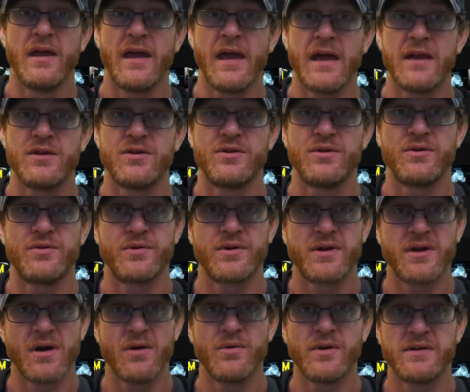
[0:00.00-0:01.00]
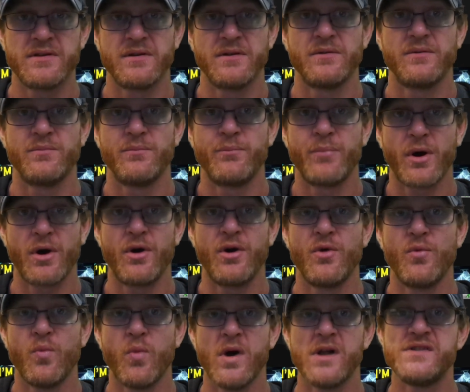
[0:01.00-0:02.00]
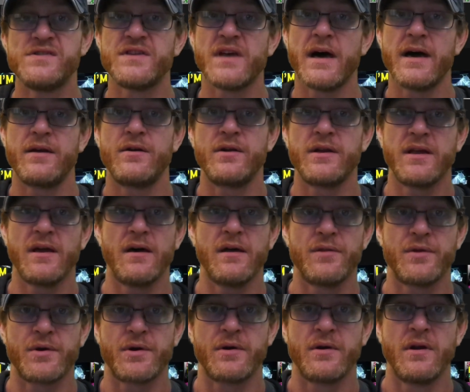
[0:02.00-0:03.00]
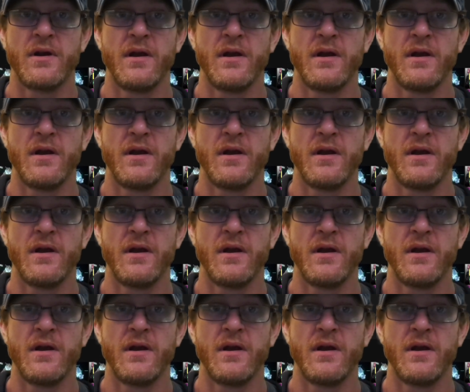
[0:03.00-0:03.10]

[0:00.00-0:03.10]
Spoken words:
and you're going to burn one side or the other.